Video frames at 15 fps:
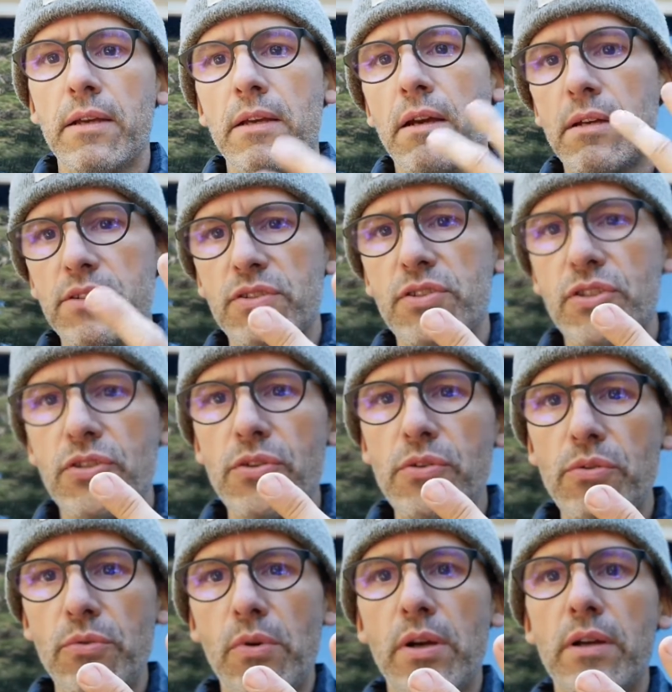There's
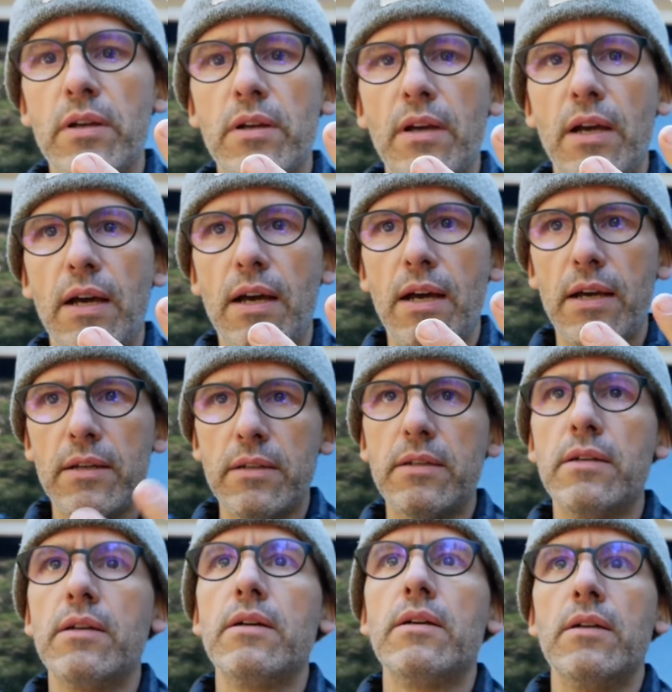two
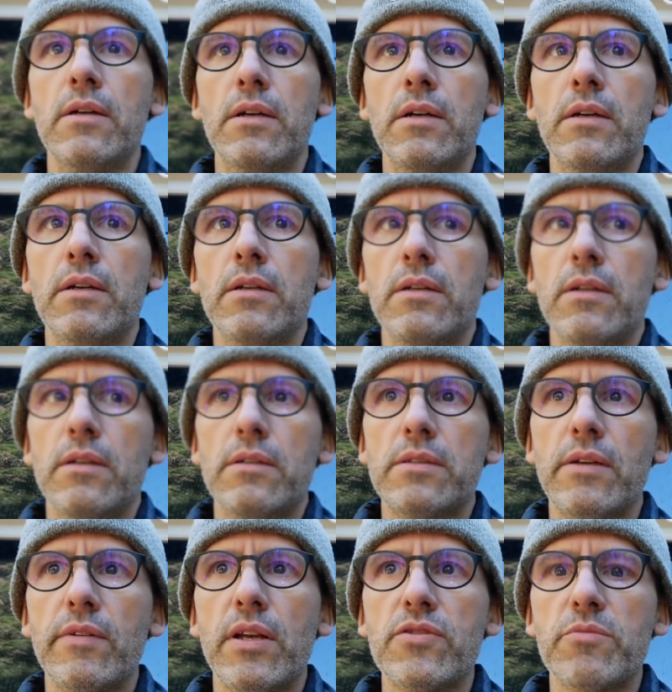
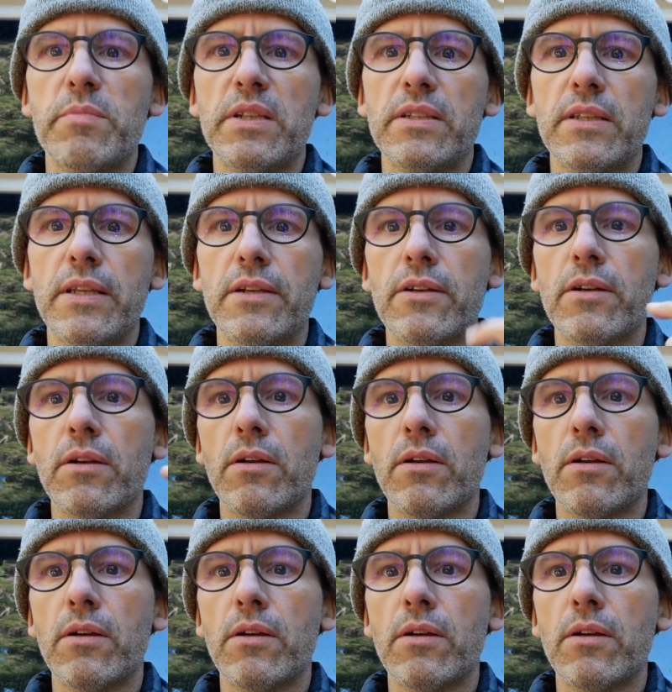700 milliliter